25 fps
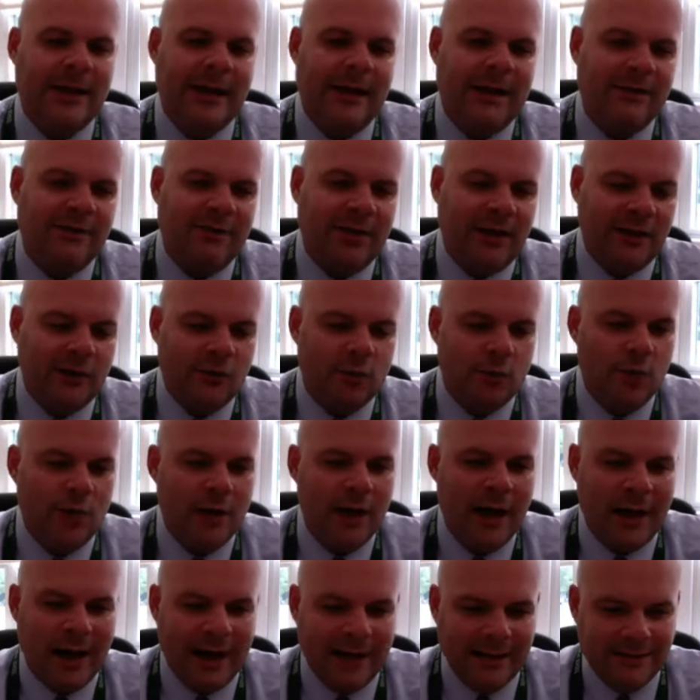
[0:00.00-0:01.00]
And if they do
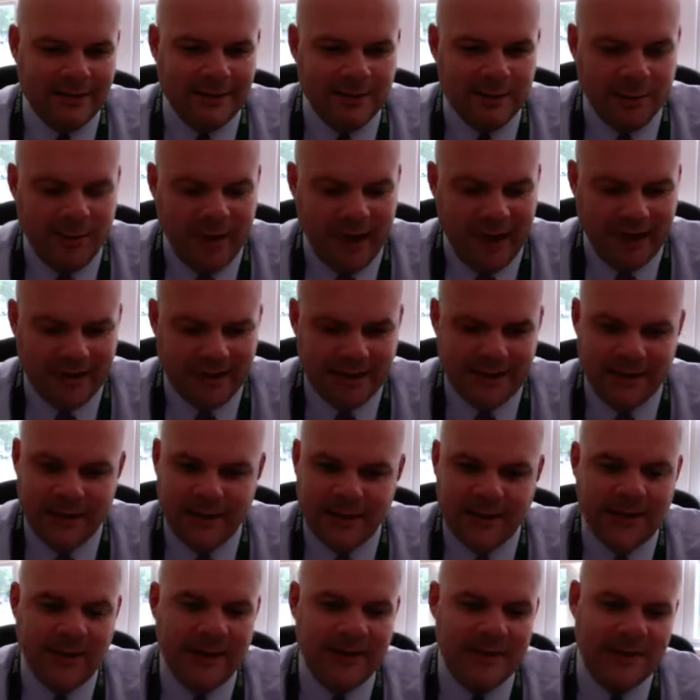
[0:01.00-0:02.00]
not pass
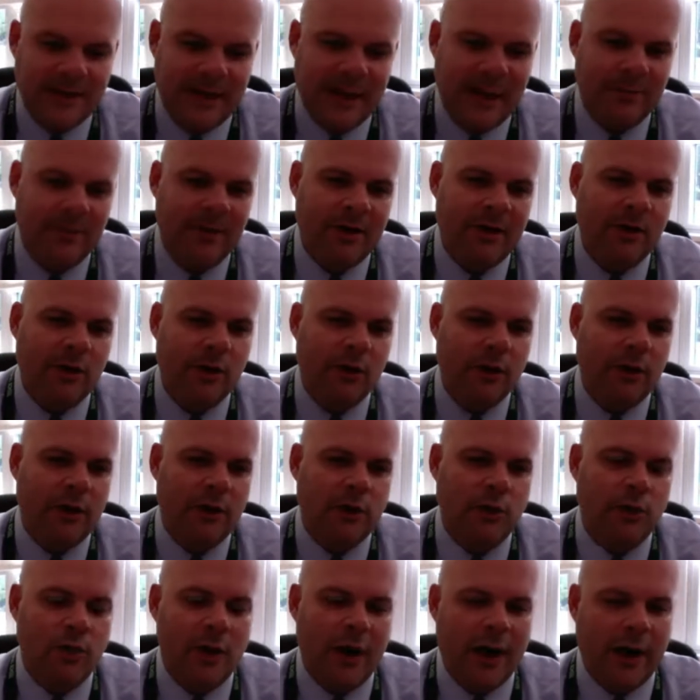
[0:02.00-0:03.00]
in the assignment or they
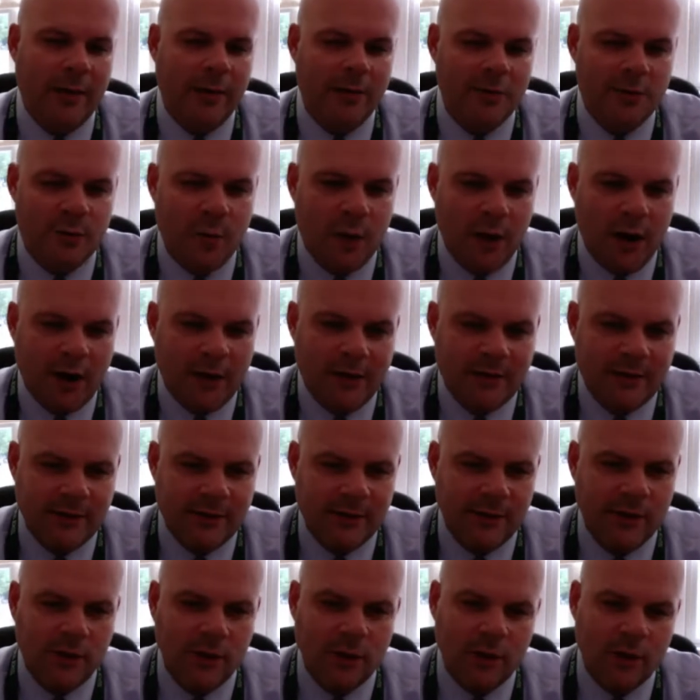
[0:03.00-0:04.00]
do not respond to
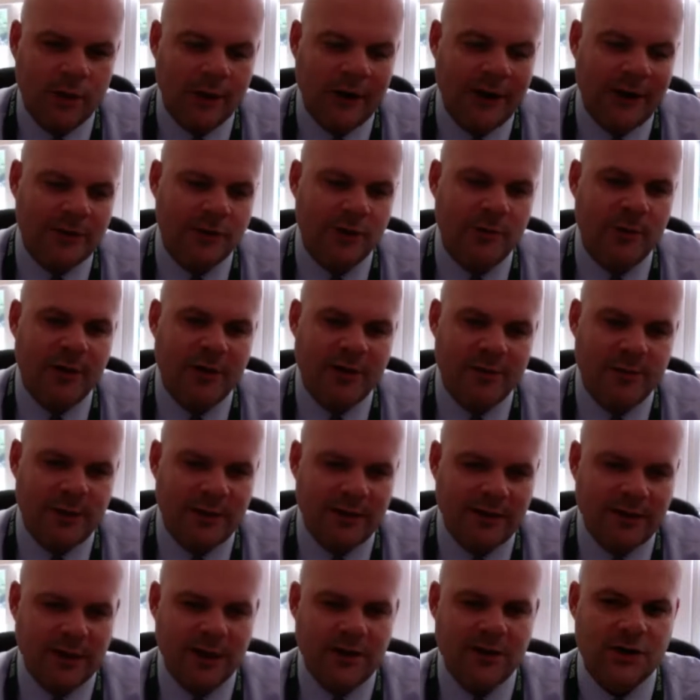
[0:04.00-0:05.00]
the Google Classroom
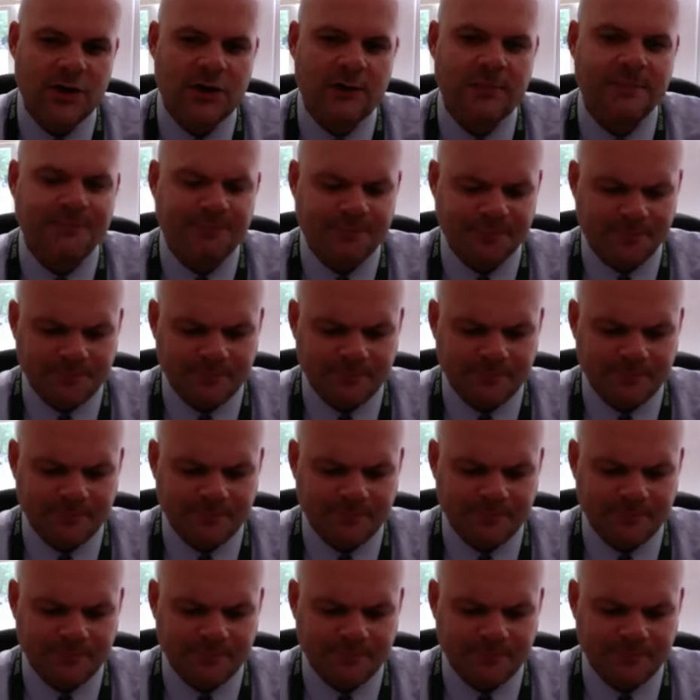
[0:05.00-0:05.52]
expectation